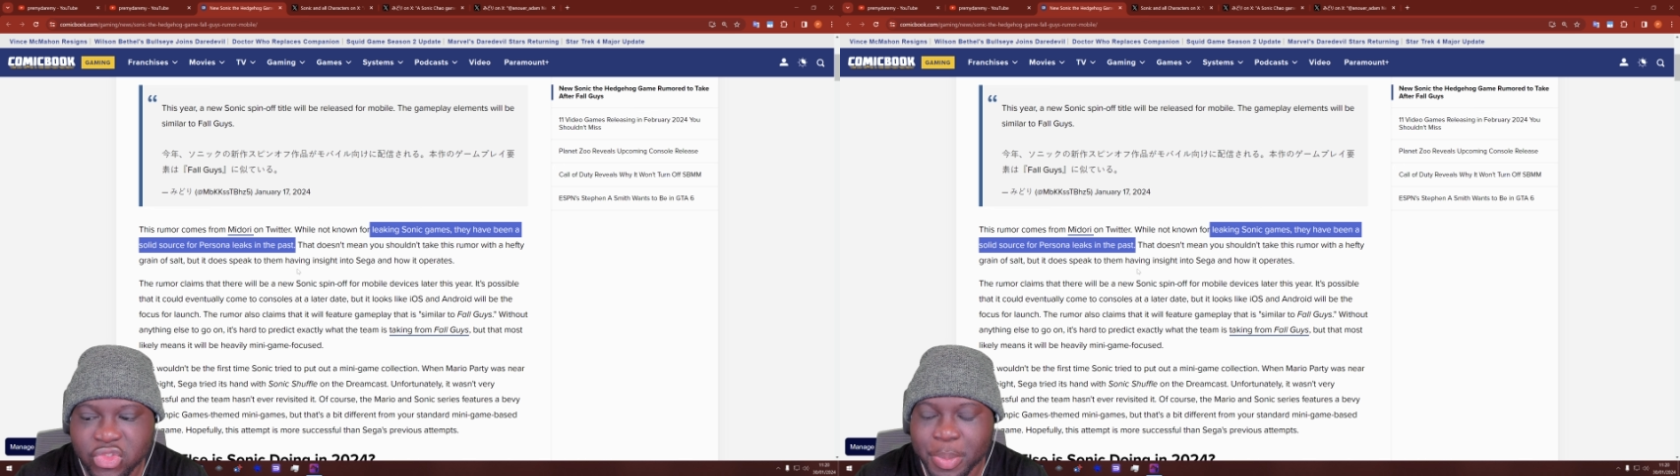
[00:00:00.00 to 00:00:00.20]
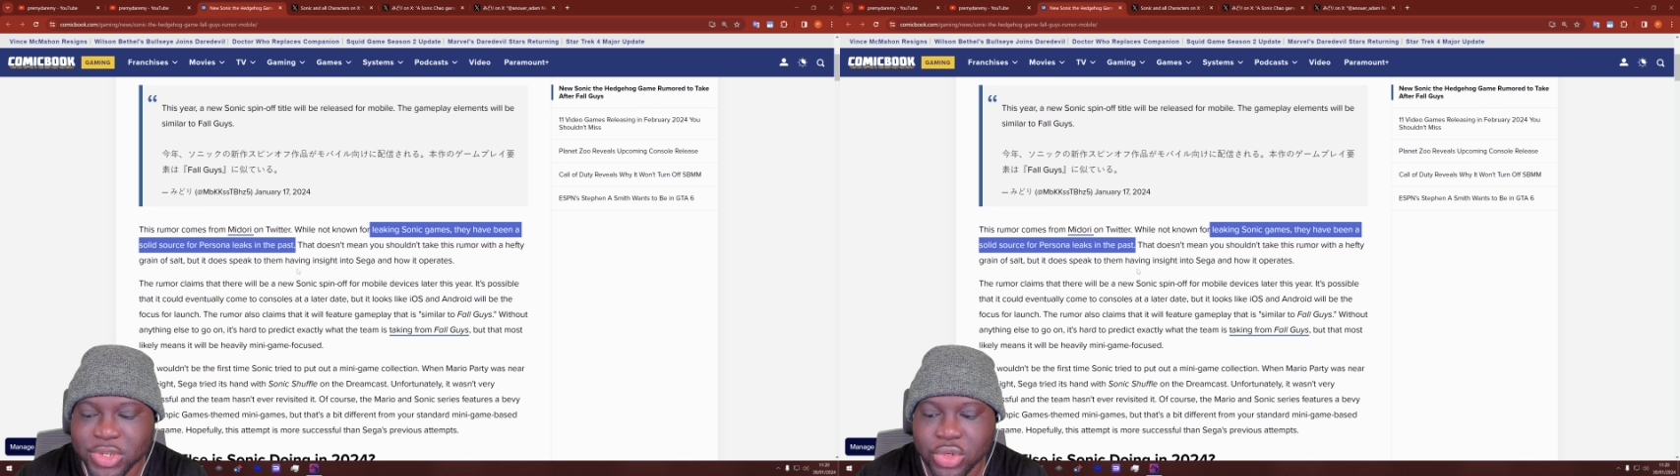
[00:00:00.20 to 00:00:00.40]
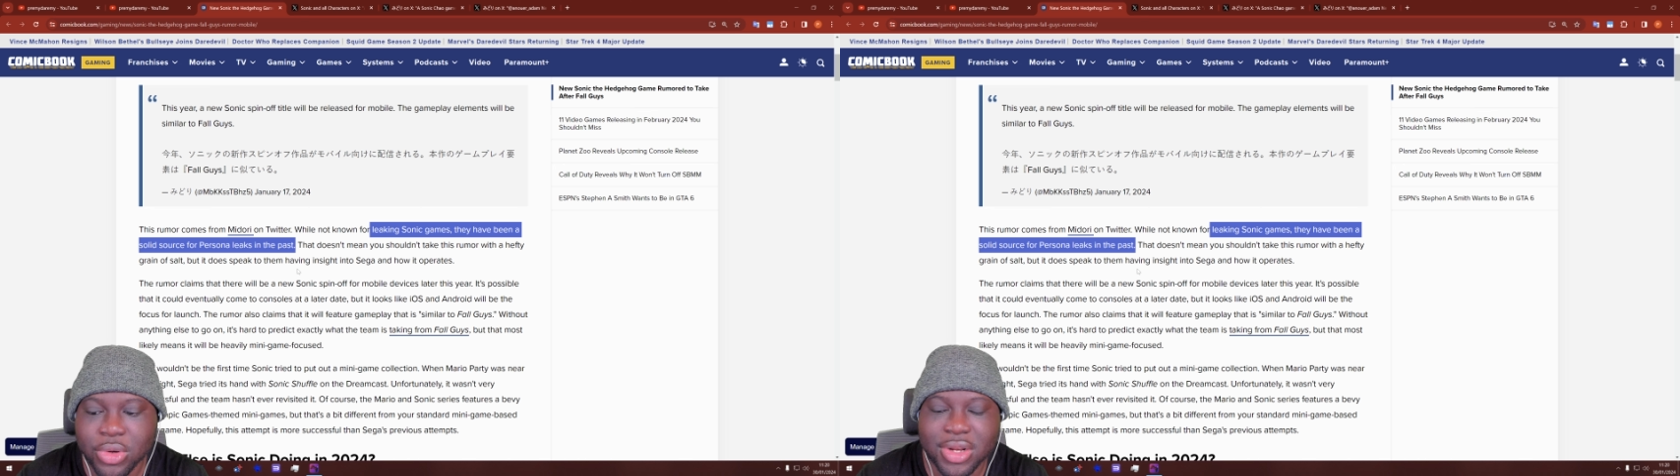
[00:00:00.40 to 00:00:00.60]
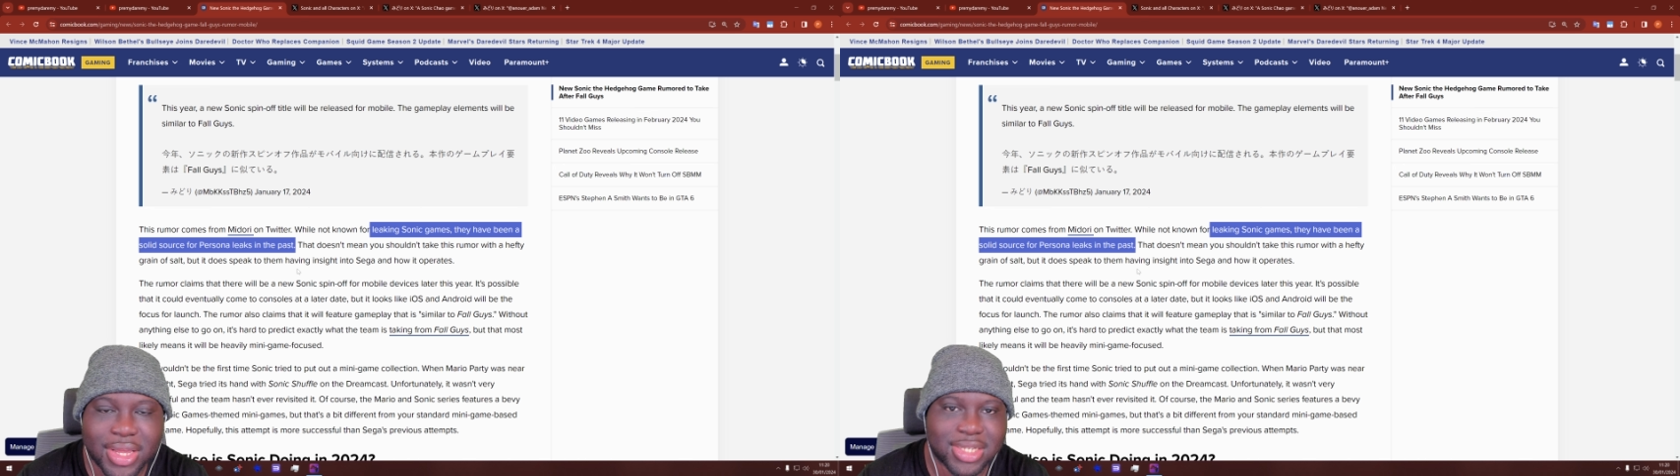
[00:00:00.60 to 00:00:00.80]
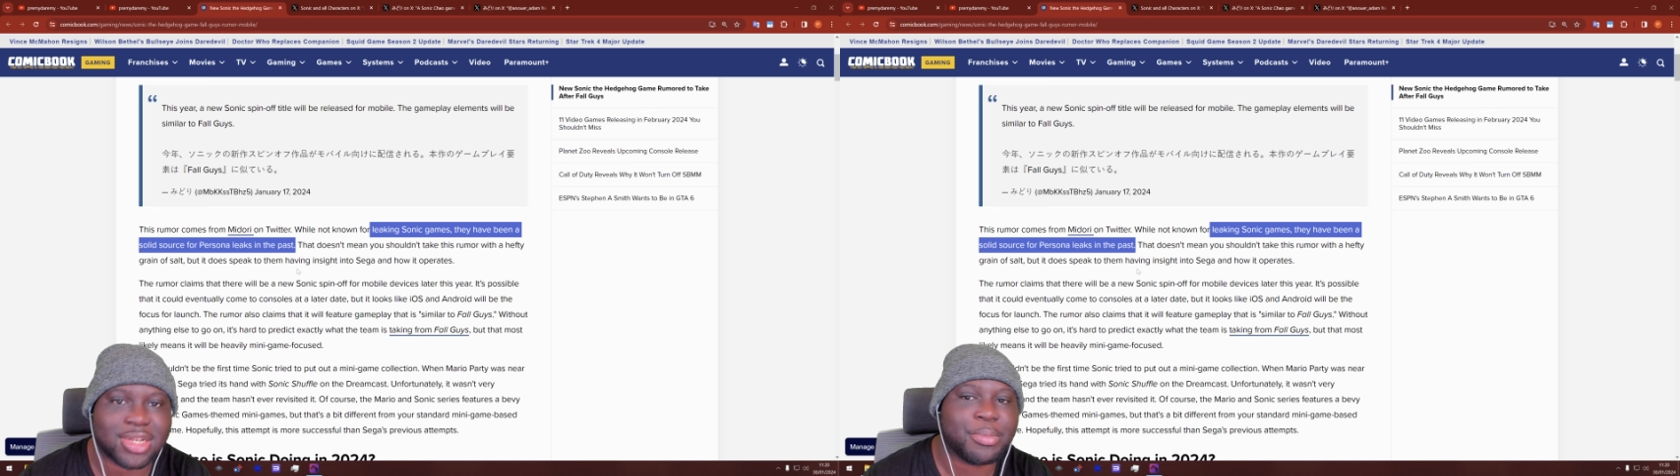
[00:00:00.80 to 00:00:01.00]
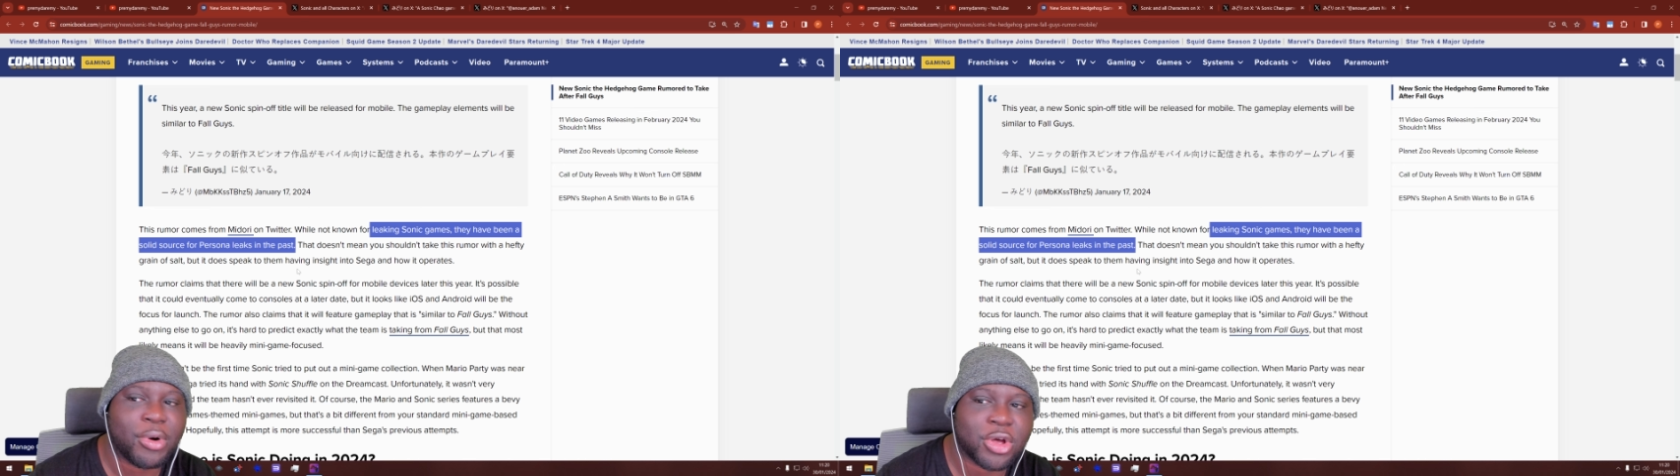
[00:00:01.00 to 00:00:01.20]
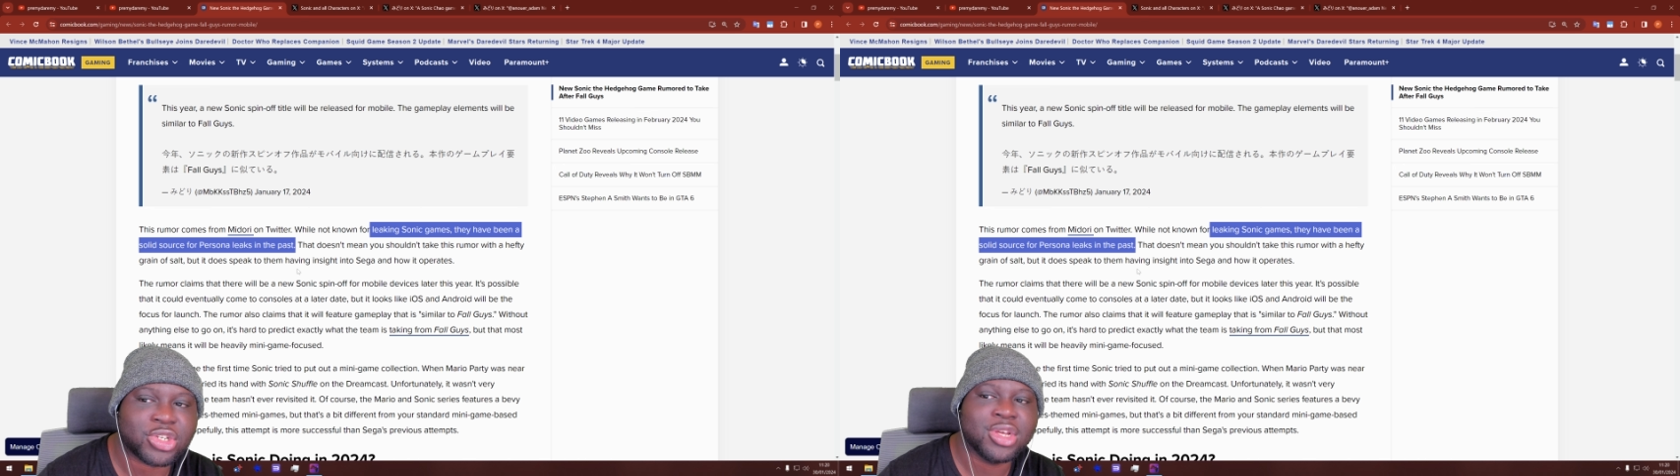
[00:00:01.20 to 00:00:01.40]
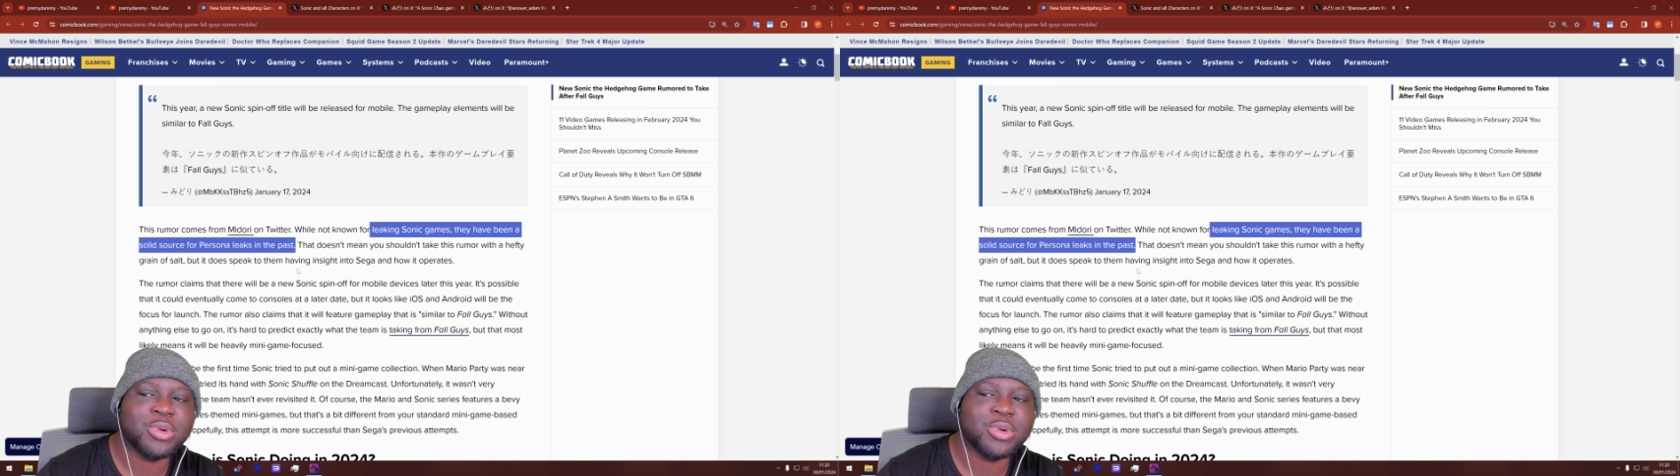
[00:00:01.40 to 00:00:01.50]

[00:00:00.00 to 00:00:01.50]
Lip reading: for Persona leaks in the past,